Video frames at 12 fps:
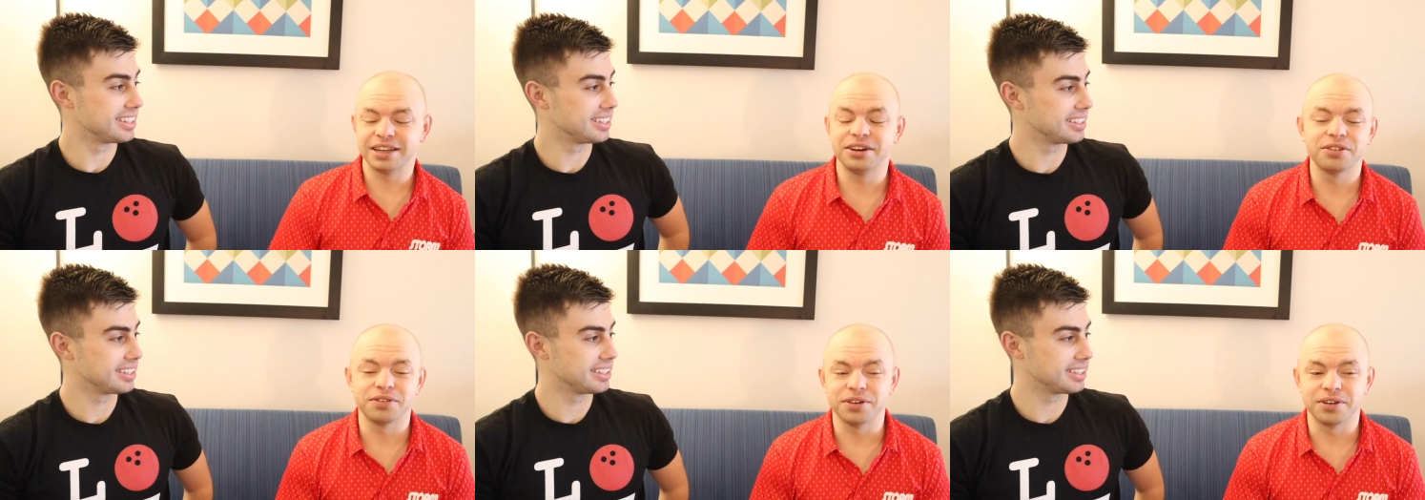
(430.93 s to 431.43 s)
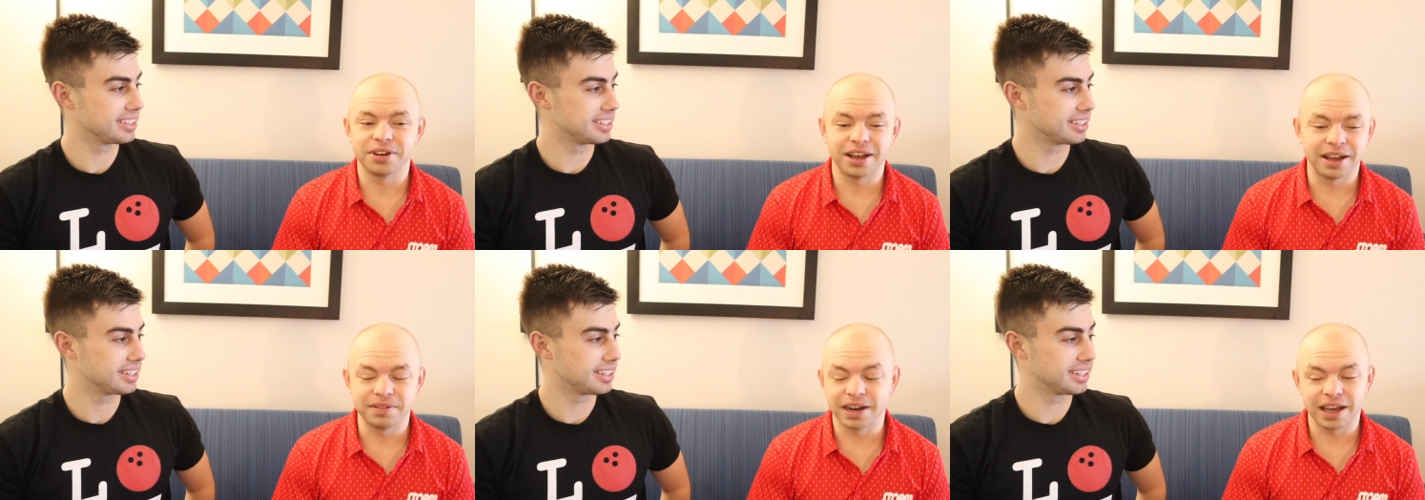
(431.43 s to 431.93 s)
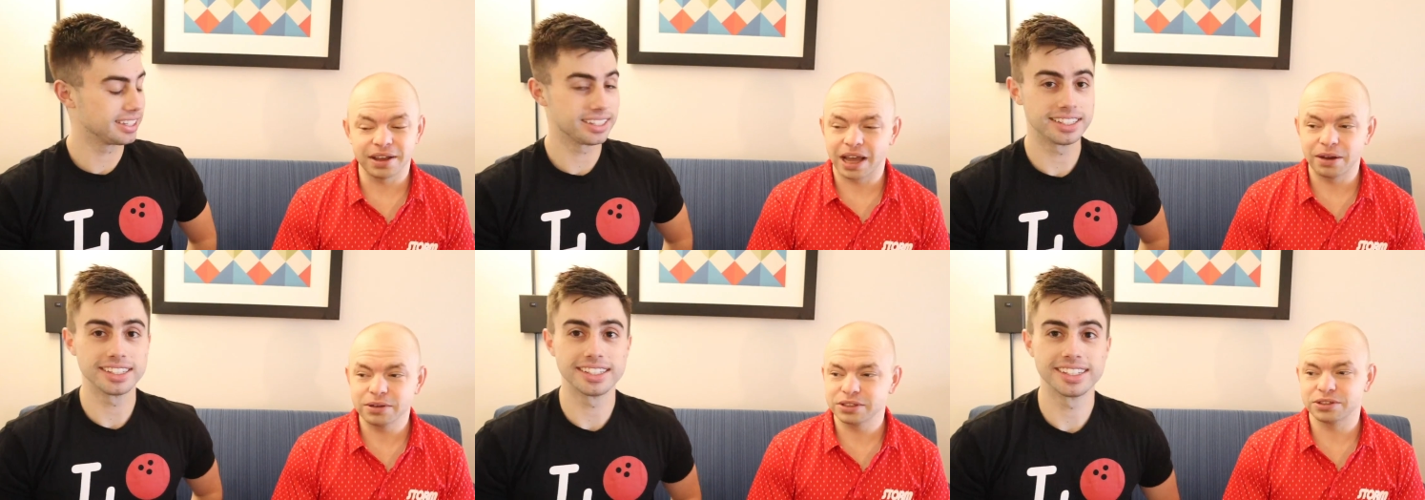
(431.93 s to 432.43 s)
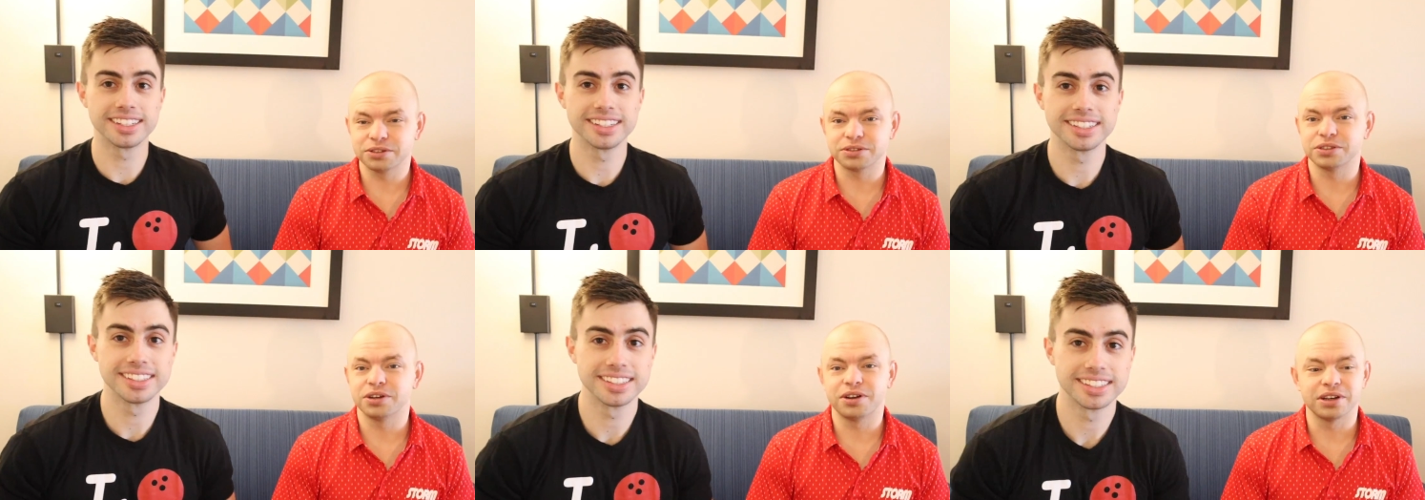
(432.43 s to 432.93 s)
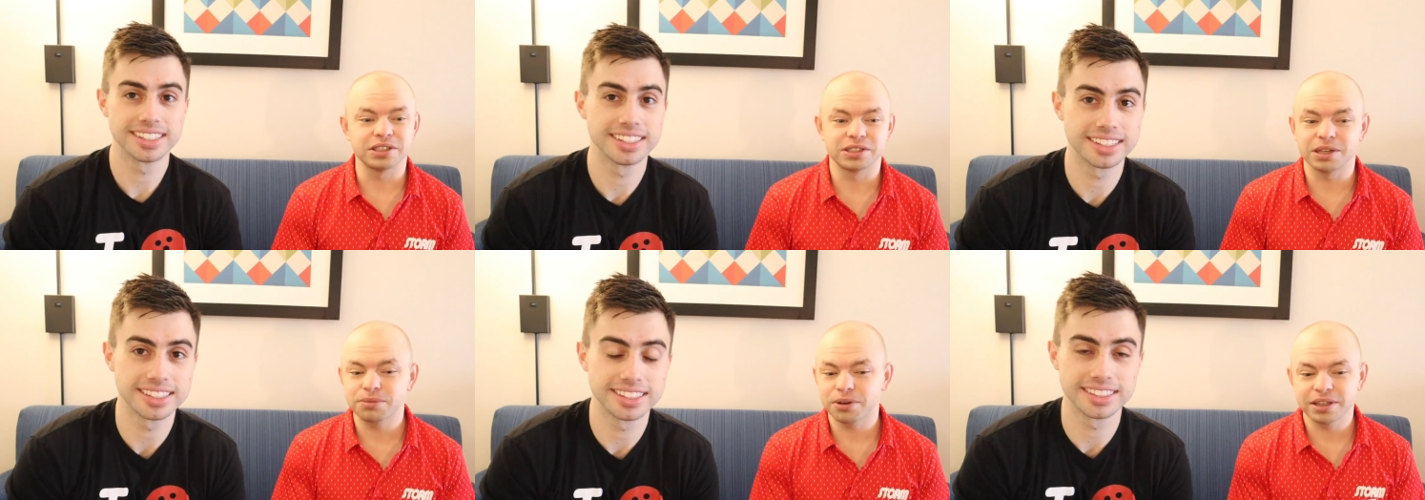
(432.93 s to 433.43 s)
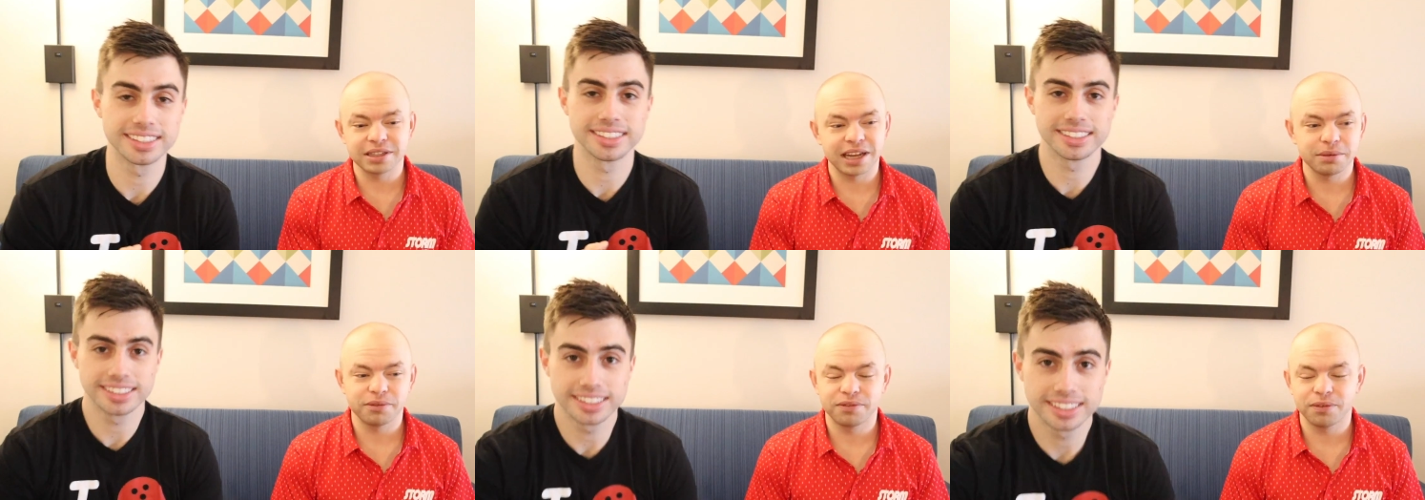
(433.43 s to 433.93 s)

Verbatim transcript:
Speaker 1: in that interview. I mean, I wasn't nervous at all. I slept great the night